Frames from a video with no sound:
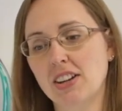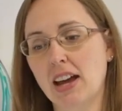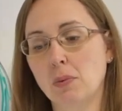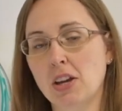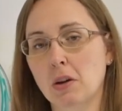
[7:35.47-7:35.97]

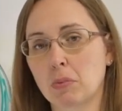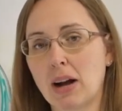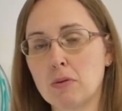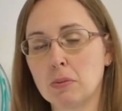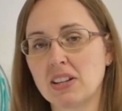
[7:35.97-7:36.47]
and we could
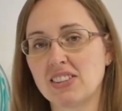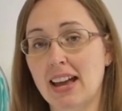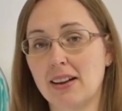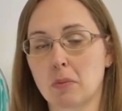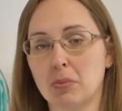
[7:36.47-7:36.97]
probably
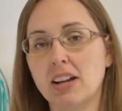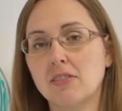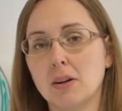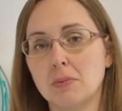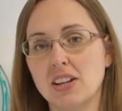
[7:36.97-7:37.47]
take a break
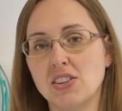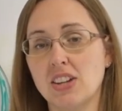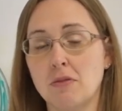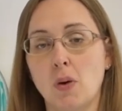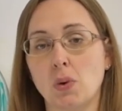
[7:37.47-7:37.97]
from this
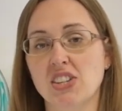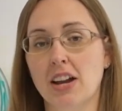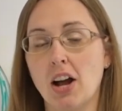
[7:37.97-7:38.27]
and focus on